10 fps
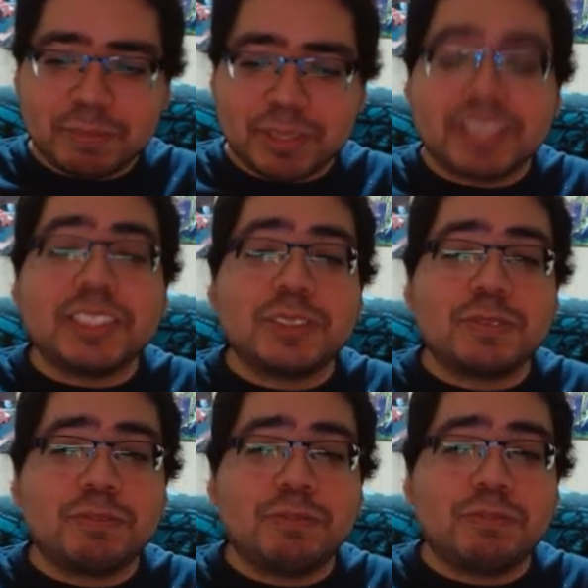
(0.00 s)
because he's
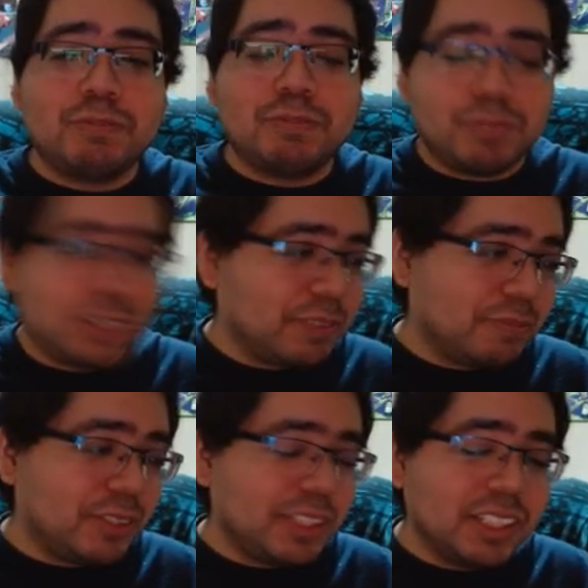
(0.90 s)
fucking
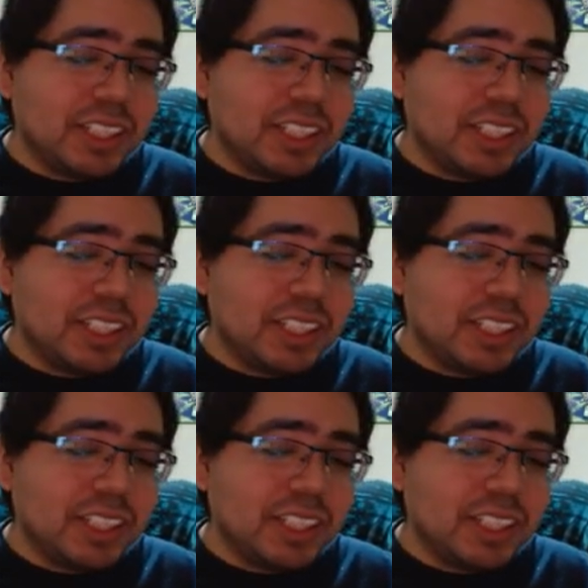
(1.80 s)
funny.